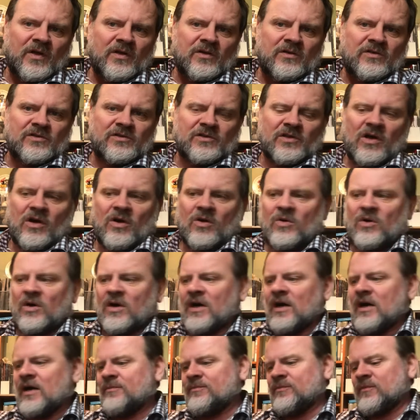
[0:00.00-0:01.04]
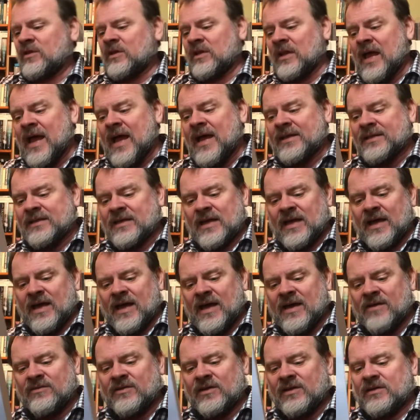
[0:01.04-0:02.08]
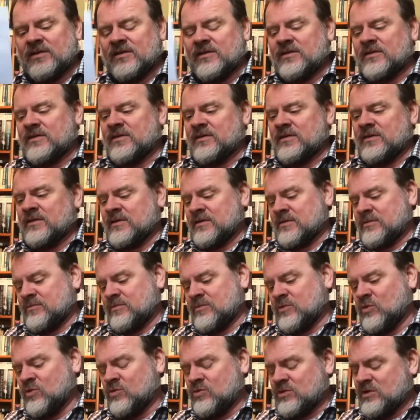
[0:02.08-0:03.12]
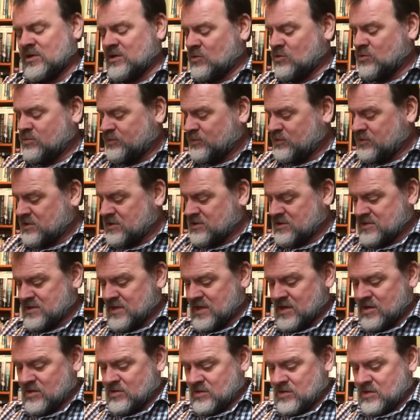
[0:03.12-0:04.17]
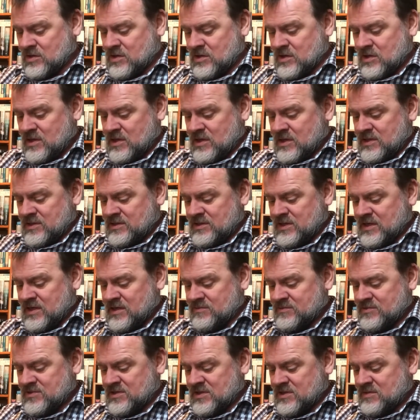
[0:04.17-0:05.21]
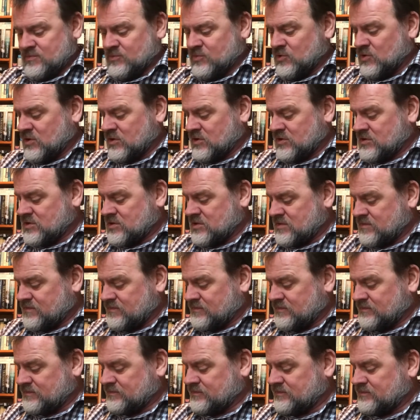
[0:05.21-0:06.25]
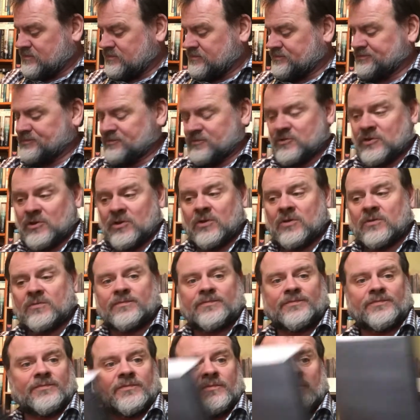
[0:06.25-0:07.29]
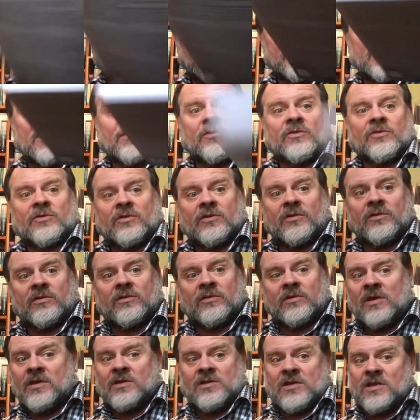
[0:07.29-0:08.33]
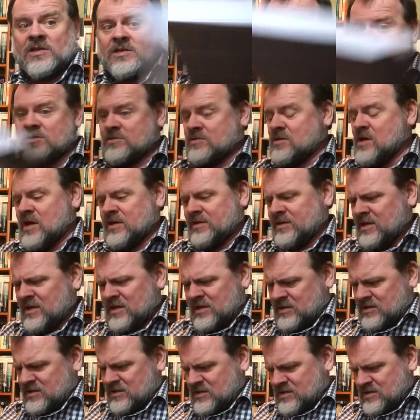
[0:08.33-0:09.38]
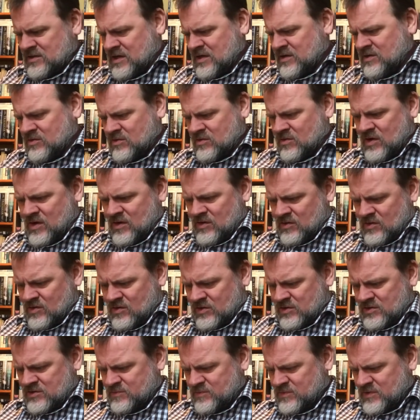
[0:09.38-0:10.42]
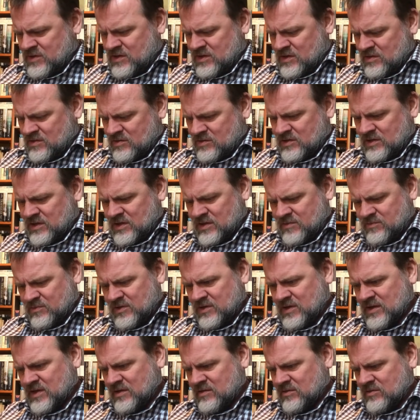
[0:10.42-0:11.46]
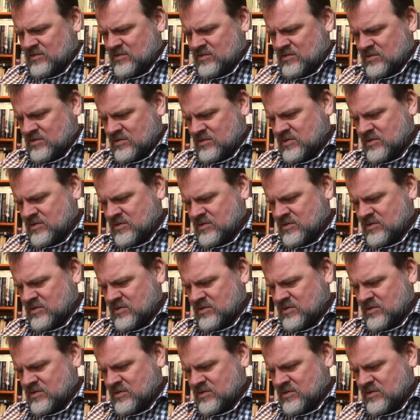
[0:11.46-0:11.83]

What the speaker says: So I'm glad to have it. Who put this out? TMC Books. So, yeah, that was this. I think it just, I don't know how long it's been out. It can't be that long.